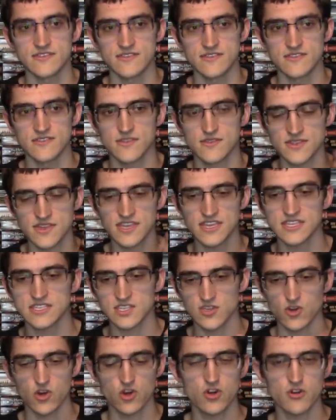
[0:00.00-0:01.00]
the thing
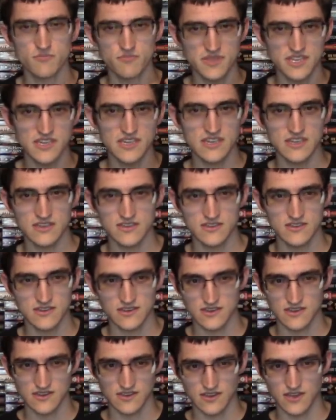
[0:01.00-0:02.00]
is, her being
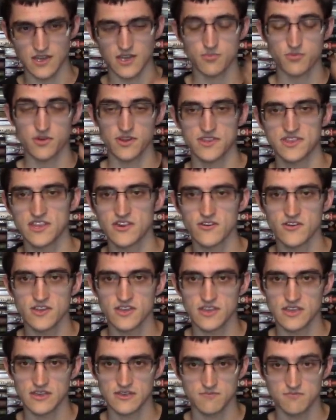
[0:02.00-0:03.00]
a
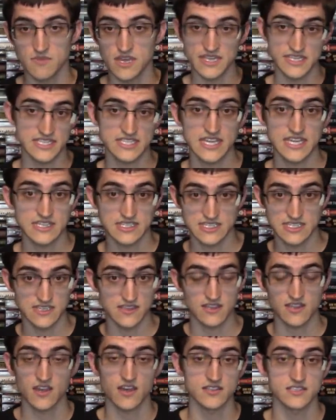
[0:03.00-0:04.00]
Praetheria makes sense in
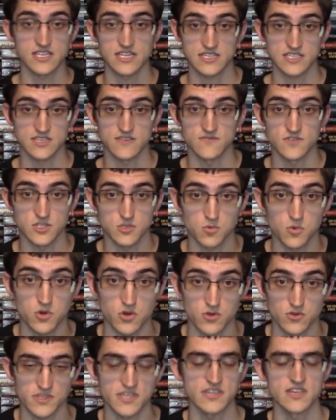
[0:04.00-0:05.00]
the context of this
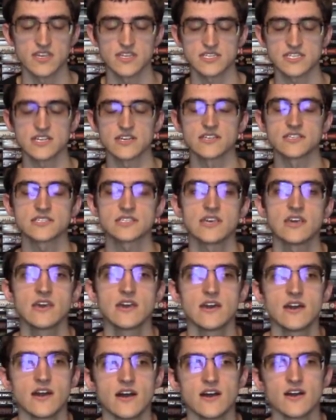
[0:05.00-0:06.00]
world. It does.
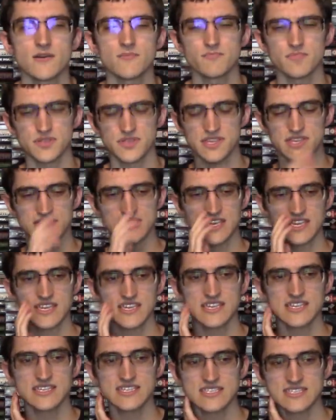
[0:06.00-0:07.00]
But the thing
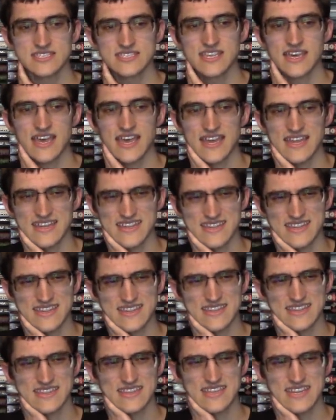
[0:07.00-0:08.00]
is that
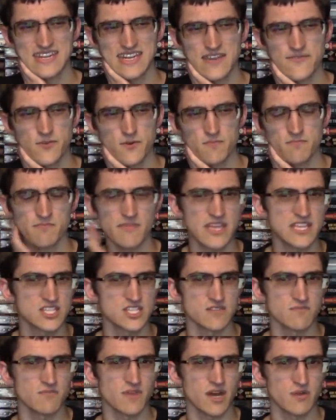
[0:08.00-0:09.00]
they never
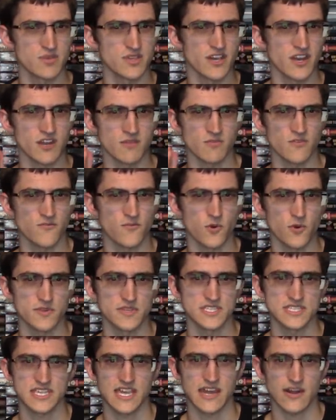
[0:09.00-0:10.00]
mentioned Baba Yaga before
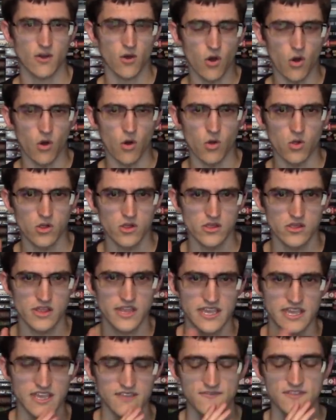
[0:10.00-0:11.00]
this at all.
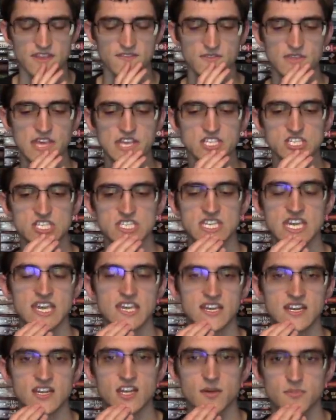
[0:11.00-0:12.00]
Like, if they had just
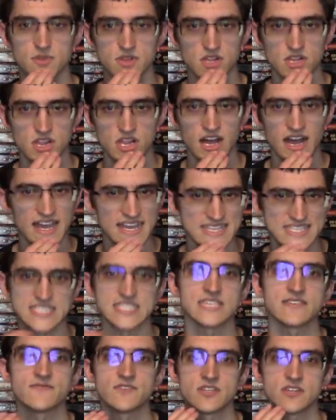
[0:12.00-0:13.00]
taken a couple of lines
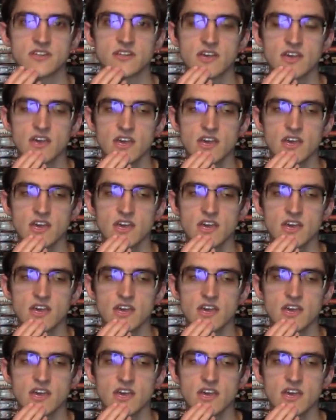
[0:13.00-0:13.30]
even